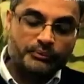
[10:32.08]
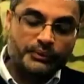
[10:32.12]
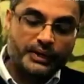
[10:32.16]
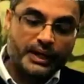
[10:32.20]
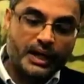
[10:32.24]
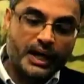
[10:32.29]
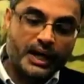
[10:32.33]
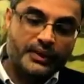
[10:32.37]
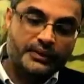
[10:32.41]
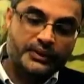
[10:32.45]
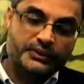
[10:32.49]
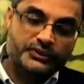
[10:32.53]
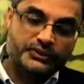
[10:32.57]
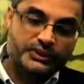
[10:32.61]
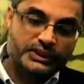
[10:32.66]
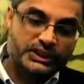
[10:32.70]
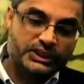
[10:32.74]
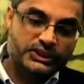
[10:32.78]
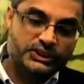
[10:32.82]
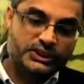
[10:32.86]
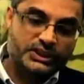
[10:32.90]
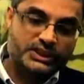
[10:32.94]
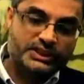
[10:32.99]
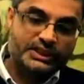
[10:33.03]
The other
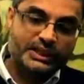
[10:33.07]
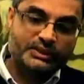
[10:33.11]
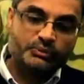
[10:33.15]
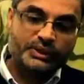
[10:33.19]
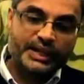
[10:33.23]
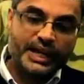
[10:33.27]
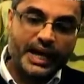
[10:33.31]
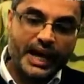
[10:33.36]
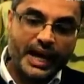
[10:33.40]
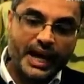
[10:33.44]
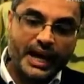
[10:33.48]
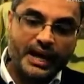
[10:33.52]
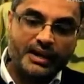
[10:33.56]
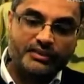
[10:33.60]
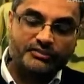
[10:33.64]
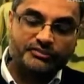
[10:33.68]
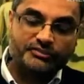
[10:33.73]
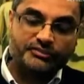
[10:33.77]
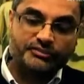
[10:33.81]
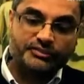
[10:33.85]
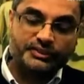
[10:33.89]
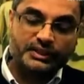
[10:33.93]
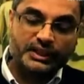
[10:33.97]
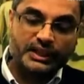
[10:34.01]
traditions that we
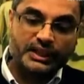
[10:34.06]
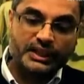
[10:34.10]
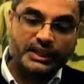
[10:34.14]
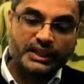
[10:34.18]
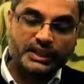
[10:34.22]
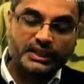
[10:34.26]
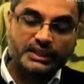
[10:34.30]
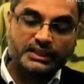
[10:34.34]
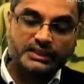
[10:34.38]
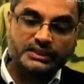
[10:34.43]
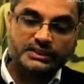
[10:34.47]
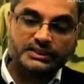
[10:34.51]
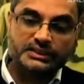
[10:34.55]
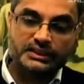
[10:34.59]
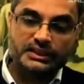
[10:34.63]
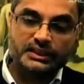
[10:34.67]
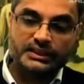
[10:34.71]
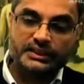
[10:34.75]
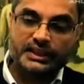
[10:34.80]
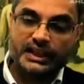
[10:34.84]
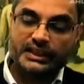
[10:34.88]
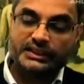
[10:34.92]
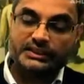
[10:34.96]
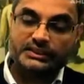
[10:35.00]
have is
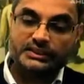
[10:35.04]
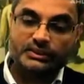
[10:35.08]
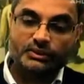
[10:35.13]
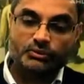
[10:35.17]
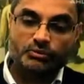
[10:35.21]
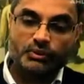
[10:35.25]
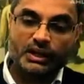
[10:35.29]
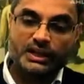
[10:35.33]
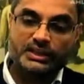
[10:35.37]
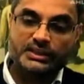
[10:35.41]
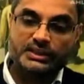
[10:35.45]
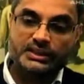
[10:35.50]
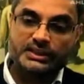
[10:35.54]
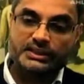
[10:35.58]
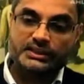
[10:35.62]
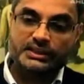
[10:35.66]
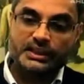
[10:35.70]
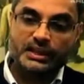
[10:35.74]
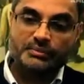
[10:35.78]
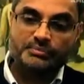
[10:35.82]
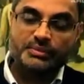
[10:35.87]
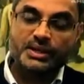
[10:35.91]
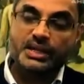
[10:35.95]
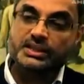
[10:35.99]
that once
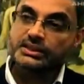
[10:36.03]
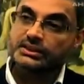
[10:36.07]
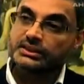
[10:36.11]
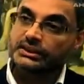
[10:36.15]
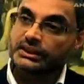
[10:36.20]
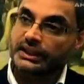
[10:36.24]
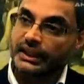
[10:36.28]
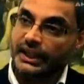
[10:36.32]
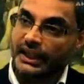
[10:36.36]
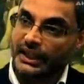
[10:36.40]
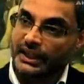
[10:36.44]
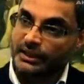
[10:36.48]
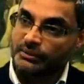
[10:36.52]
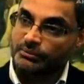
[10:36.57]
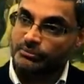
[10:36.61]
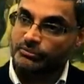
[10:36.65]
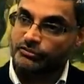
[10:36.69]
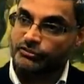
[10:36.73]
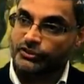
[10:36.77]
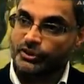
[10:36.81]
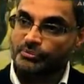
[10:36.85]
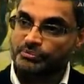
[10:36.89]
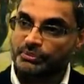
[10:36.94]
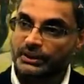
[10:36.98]
a person came
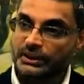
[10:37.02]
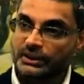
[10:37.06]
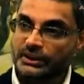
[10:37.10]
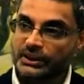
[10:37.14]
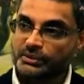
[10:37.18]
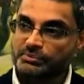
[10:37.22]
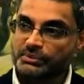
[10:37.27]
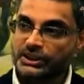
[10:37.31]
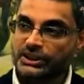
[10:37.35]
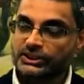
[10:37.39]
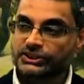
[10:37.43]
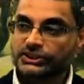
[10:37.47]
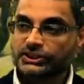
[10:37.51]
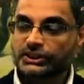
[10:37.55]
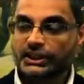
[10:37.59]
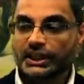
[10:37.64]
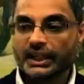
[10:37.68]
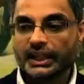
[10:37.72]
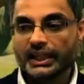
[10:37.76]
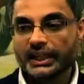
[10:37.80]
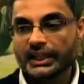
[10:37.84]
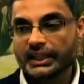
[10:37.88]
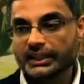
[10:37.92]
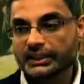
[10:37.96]
from pilgrimage
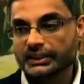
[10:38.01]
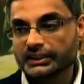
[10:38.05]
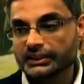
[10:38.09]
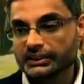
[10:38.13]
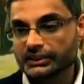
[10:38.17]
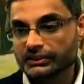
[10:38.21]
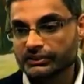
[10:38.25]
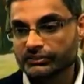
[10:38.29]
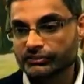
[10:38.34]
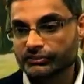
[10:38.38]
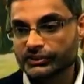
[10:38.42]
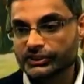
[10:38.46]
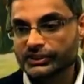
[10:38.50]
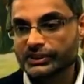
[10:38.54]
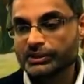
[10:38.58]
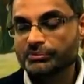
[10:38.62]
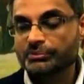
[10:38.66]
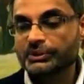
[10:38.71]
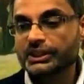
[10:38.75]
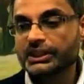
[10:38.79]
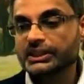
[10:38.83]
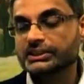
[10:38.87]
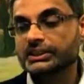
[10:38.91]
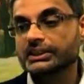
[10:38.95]
and for some
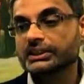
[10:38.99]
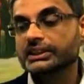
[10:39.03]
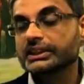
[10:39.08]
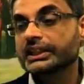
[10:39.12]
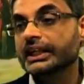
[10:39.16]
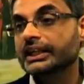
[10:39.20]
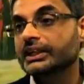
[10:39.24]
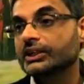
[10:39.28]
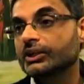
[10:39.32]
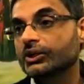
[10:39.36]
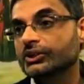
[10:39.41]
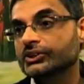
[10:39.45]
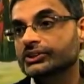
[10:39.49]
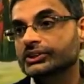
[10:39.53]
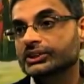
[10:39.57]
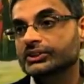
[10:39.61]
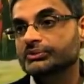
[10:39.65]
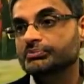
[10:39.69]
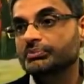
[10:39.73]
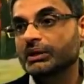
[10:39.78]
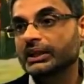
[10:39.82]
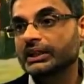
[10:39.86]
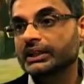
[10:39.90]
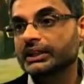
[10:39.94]
reason he had lost
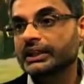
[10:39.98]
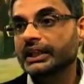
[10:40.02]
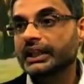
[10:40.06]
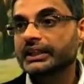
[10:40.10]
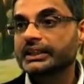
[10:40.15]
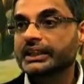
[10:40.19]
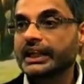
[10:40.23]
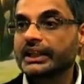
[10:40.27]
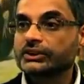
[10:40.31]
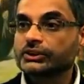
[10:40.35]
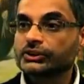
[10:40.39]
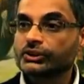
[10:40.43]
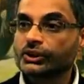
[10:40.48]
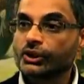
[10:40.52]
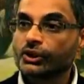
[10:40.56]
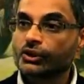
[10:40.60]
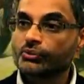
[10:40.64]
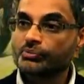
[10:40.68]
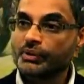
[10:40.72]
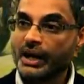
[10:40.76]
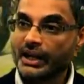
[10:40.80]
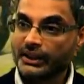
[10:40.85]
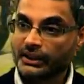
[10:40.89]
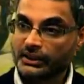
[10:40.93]
his money and he had to
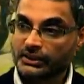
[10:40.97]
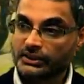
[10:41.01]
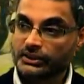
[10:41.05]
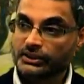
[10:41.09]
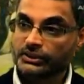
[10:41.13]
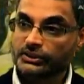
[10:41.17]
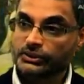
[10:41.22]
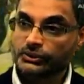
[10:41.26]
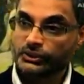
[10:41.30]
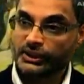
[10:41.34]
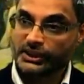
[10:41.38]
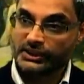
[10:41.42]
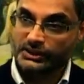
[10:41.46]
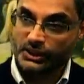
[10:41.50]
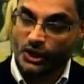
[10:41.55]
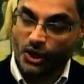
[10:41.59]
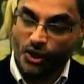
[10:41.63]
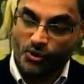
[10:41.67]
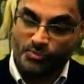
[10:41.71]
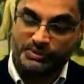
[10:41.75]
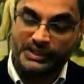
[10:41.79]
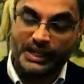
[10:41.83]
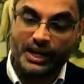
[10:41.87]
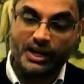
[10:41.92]
go back to his
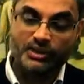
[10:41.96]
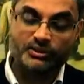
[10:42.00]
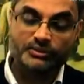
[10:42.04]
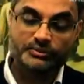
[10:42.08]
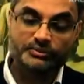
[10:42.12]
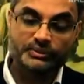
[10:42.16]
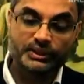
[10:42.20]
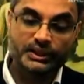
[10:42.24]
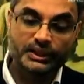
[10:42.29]
hometown.